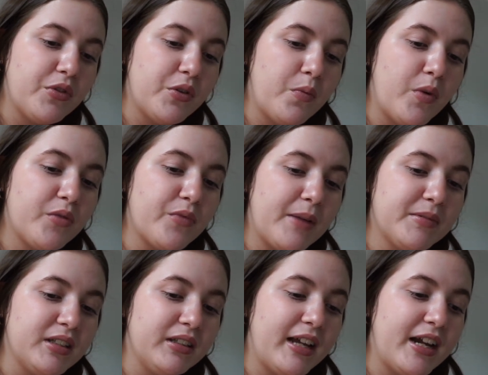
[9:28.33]
The one wrapped
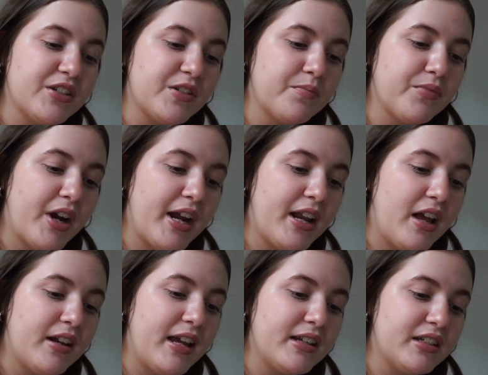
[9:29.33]
in layers of bright,
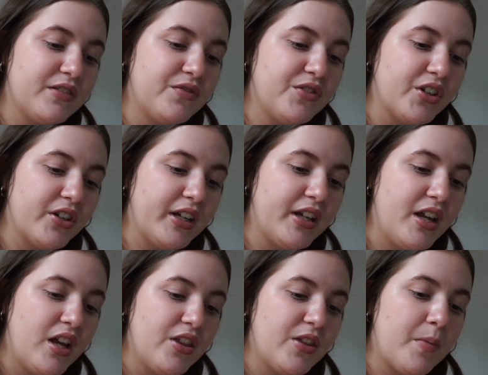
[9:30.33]
unending fury,
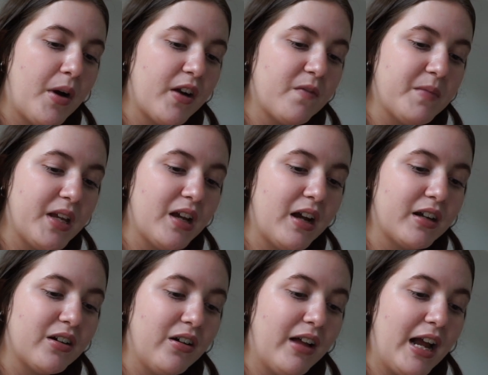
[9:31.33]
the part of me I
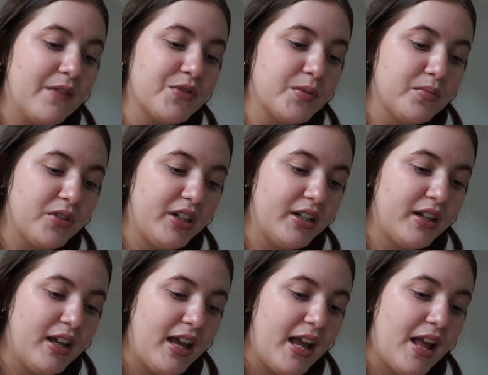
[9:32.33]
call after Bree.
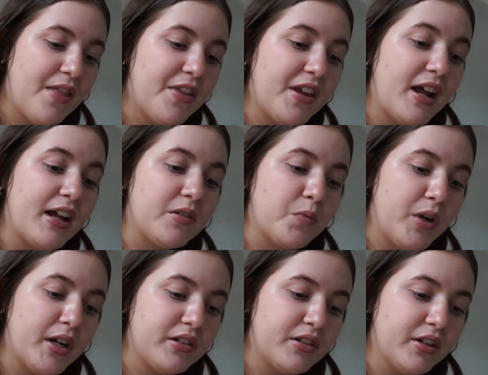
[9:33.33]
And then I
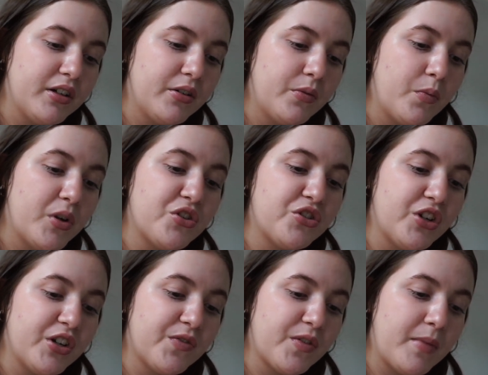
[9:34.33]
unwind her, one
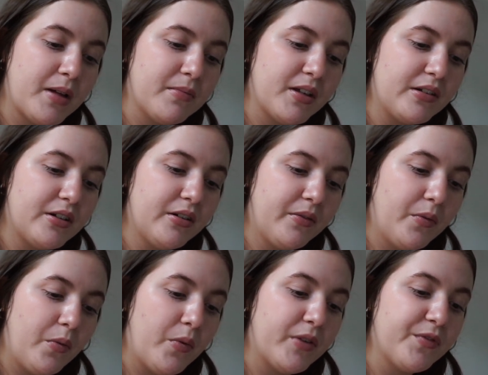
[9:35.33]
strand for my mother,
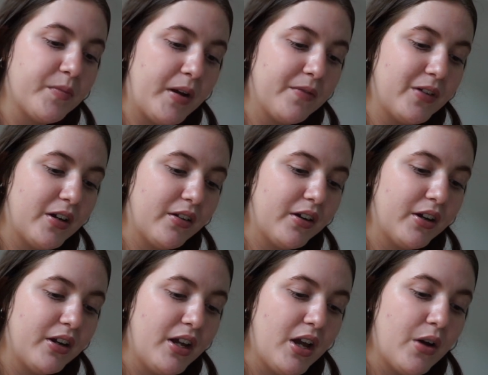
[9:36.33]
one for my father,
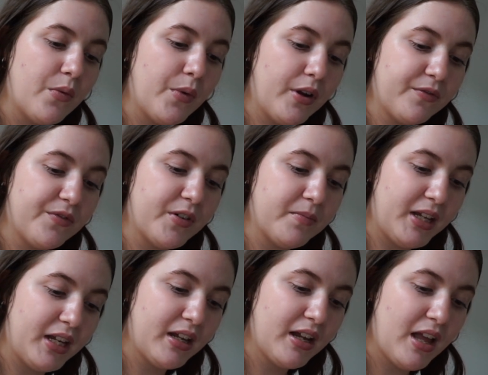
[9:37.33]
one for me.